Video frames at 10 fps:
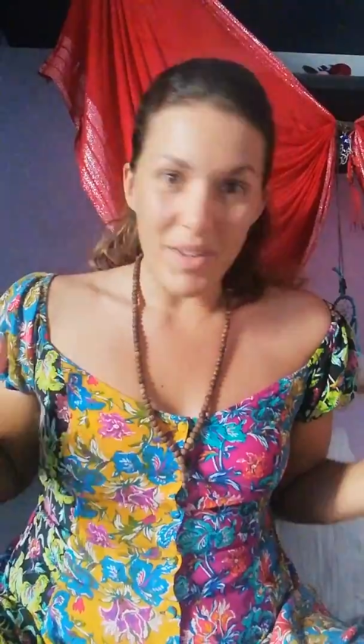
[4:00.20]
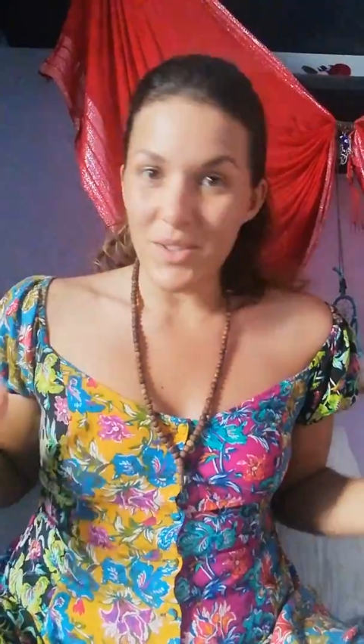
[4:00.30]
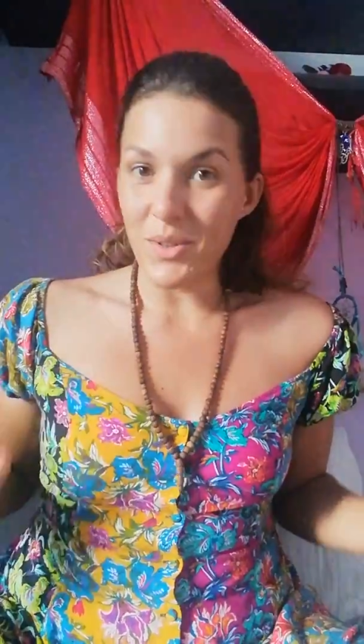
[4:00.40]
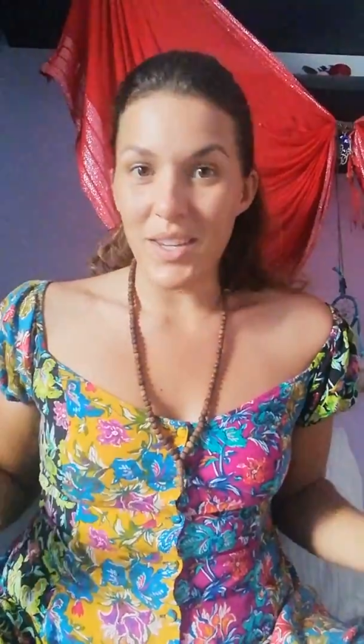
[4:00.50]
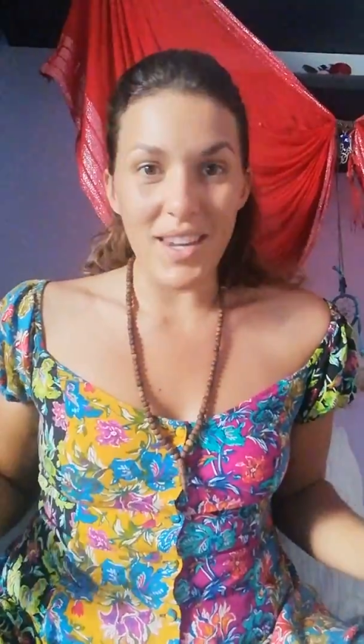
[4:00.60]

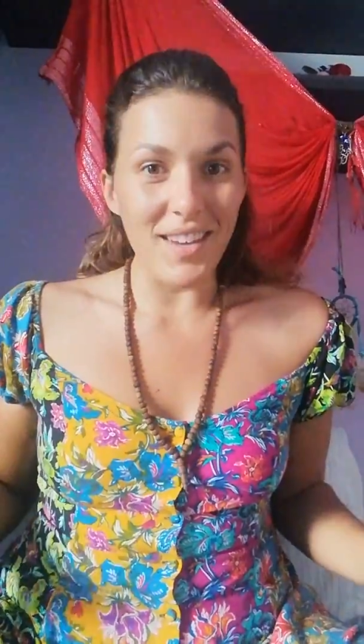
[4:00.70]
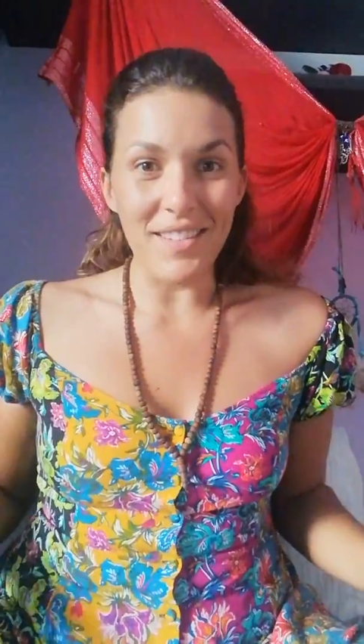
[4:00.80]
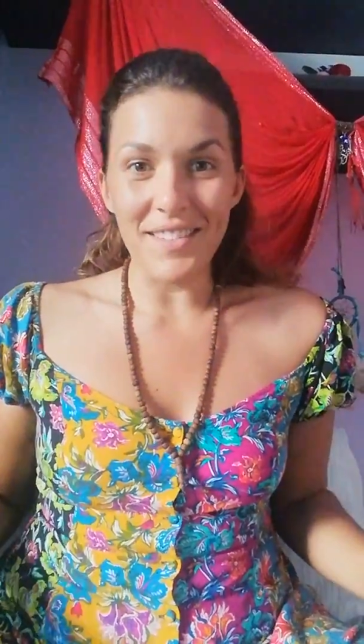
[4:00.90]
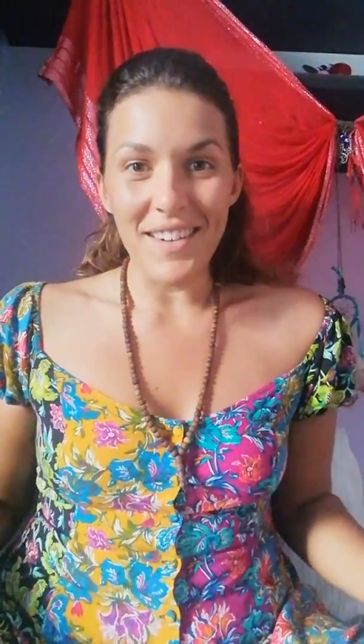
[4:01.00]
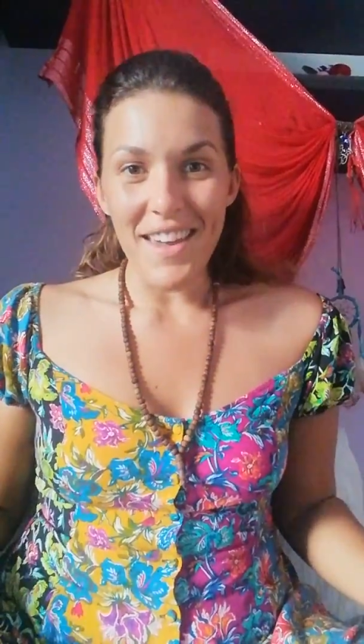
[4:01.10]
to
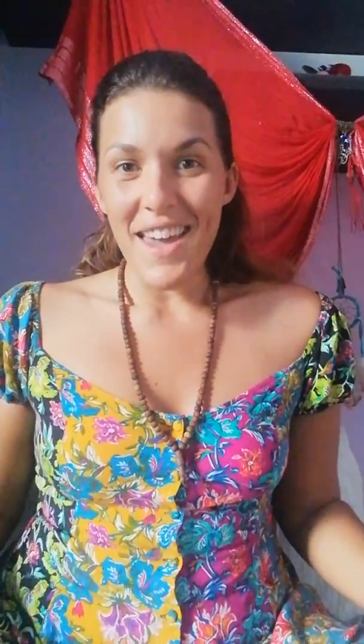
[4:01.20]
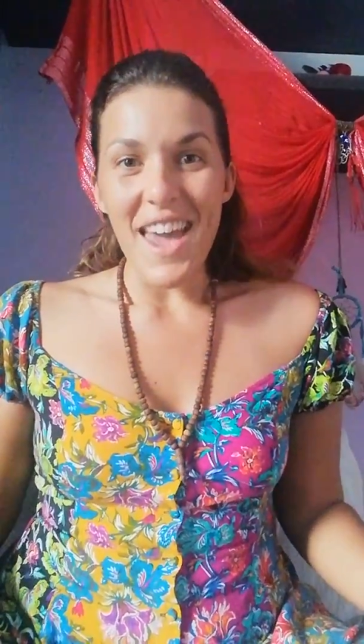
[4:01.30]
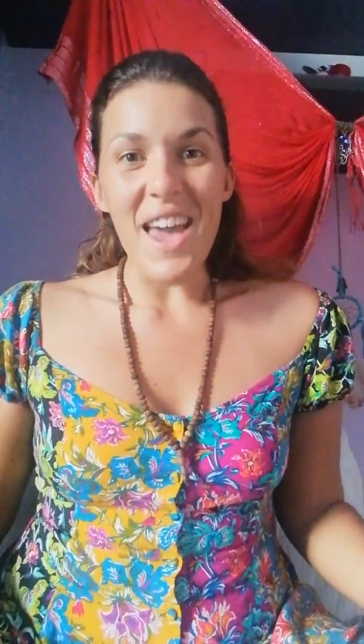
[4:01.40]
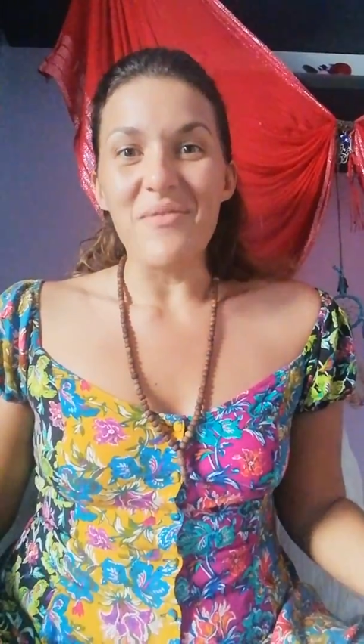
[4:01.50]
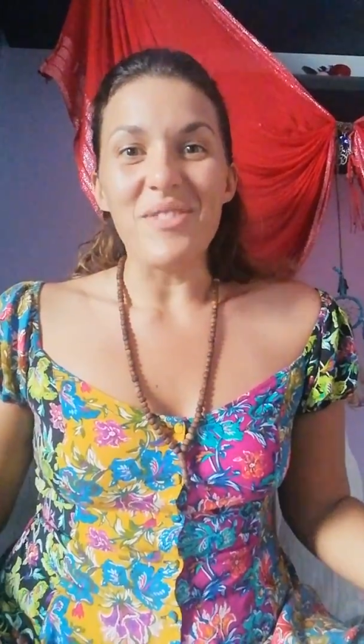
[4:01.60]
heal
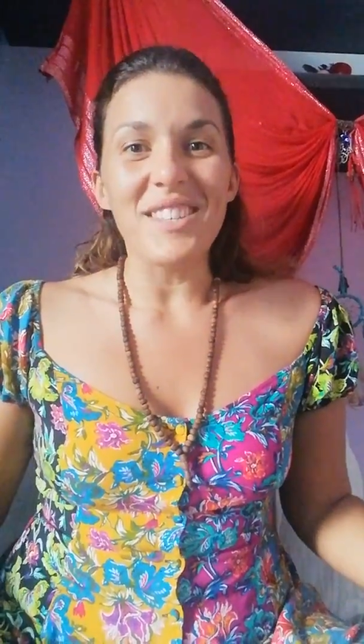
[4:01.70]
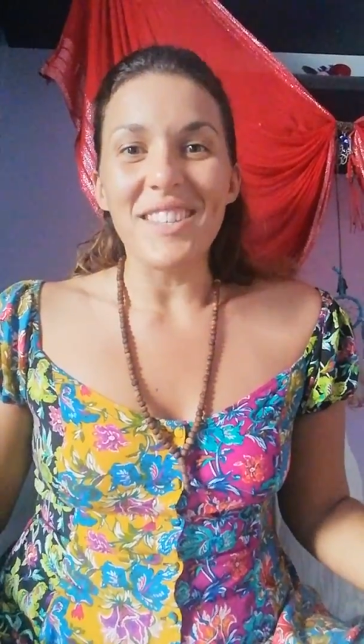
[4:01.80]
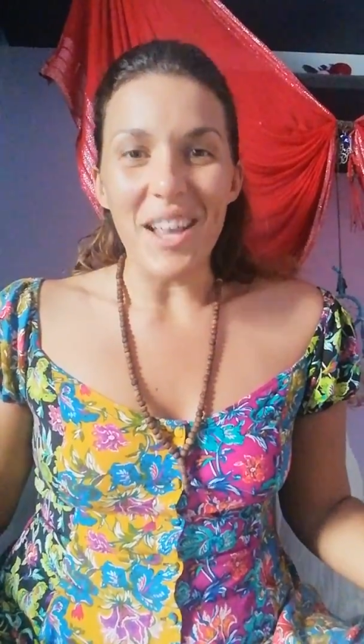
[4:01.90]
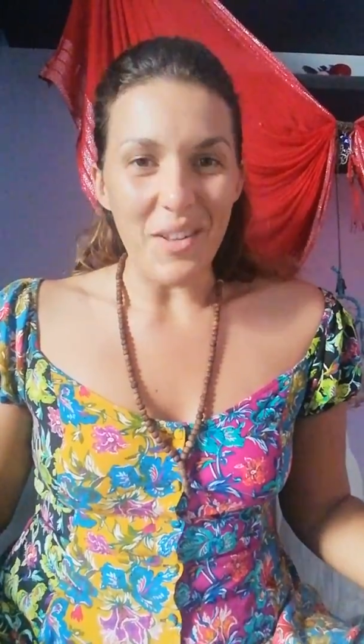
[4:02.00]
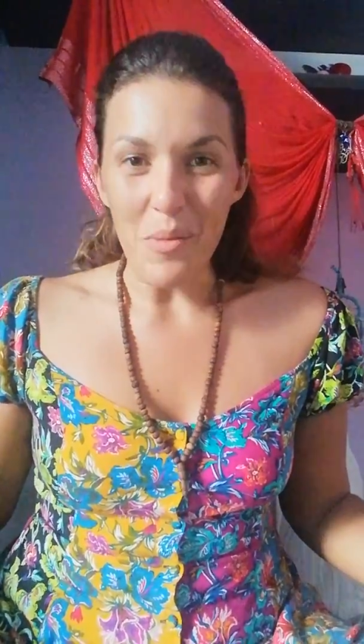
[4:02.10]
every
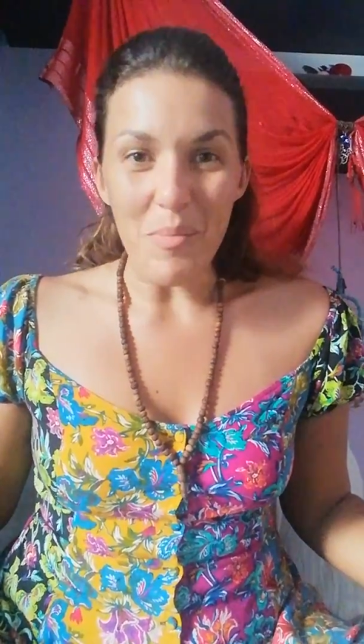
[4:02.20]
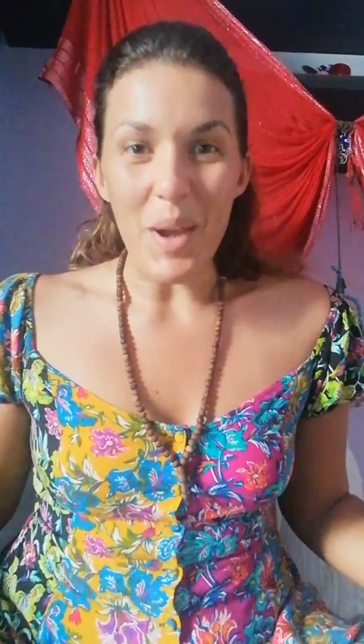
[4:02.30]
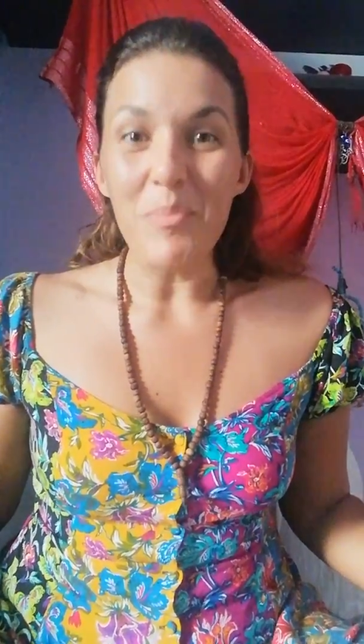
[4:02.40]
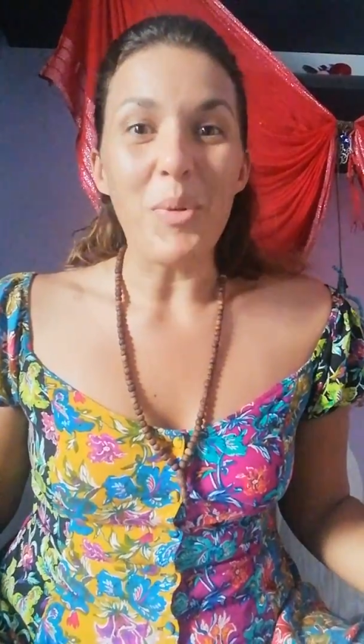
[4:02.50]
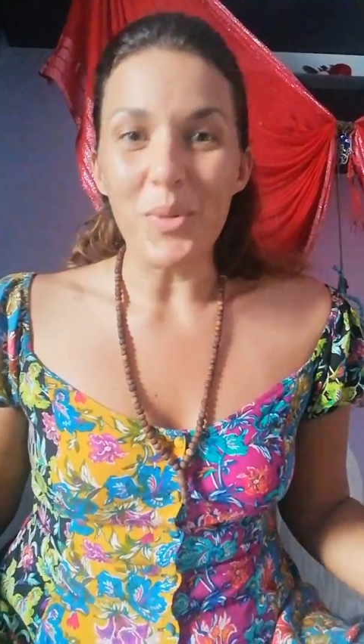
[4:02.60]
cell of my
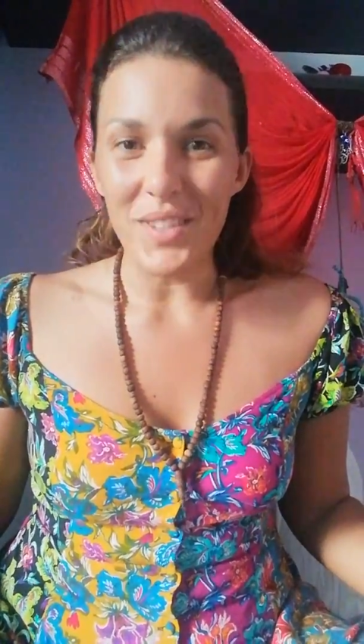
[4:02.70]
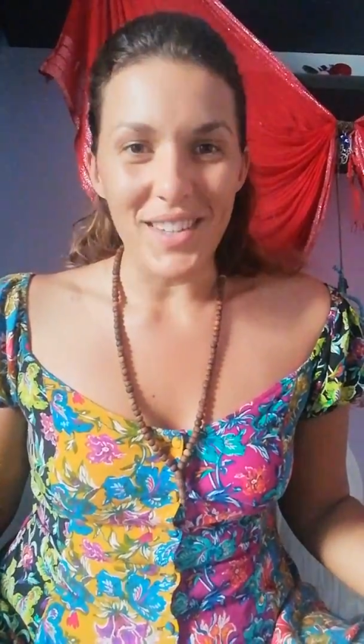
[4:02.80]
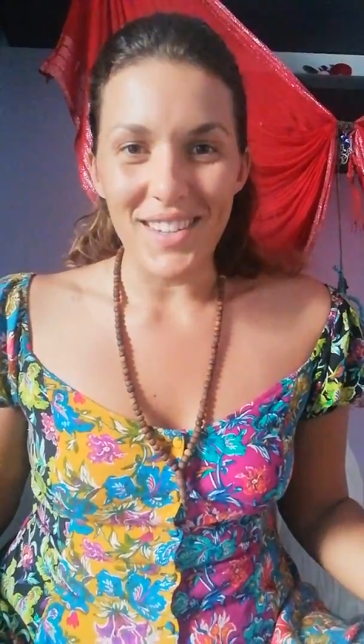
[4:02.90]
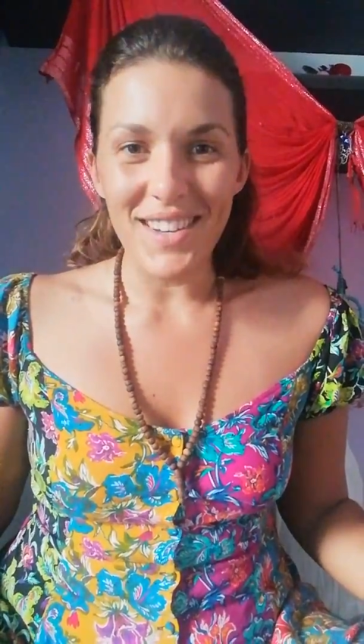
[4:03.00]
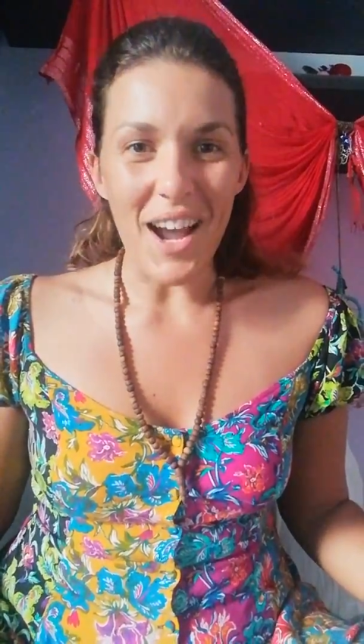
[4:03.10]
body.